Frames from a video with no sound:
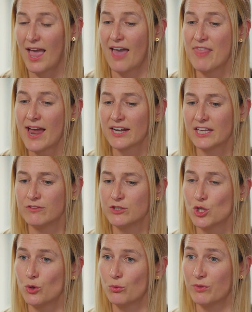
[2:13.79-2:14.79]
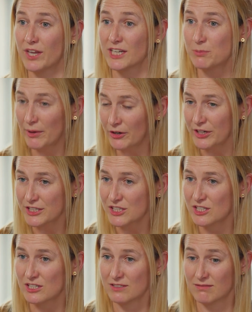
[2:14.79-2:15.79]
And that gives you the experience
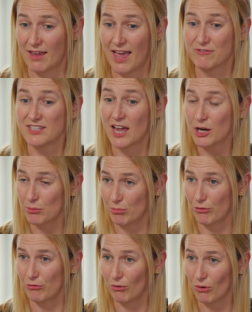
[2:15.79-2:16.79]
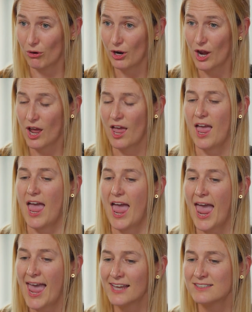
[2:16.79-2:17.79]
to have done it before
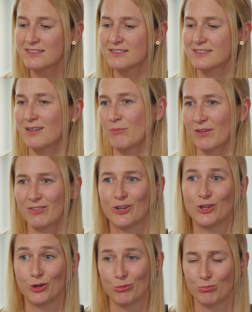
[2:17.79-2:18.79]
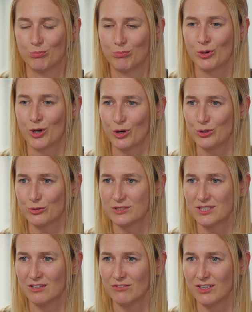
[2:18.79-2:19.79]
and something that you can put on your
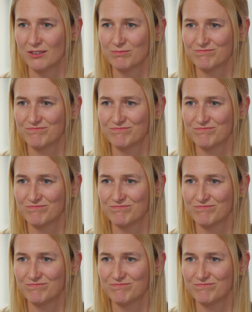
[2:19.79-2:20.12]
CV.